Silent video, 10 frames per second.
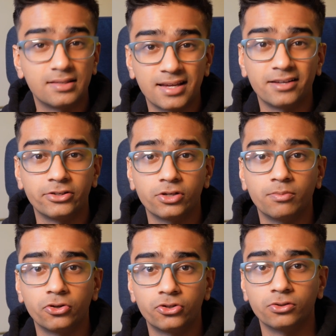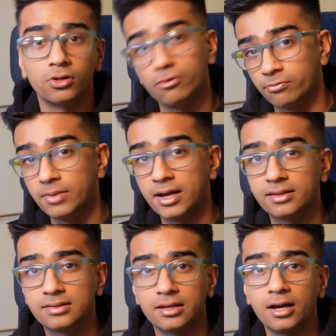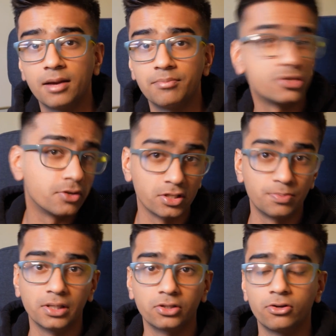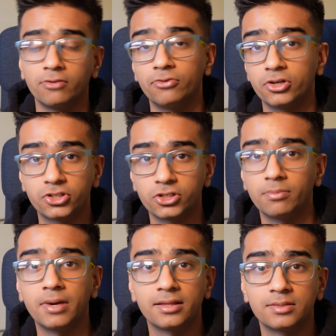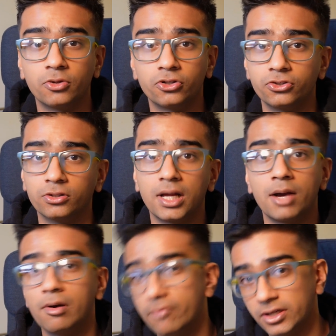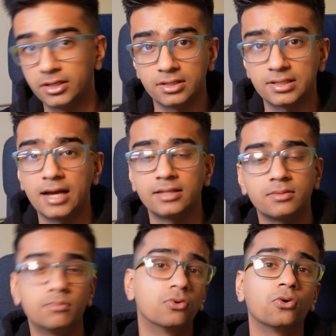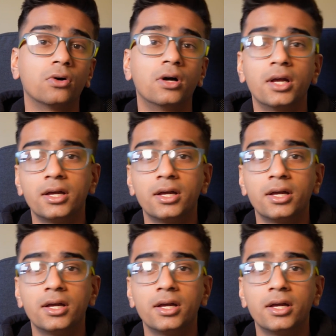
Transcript: the second year module of maths. Um, so it does build on the first year maths module, however it does add some more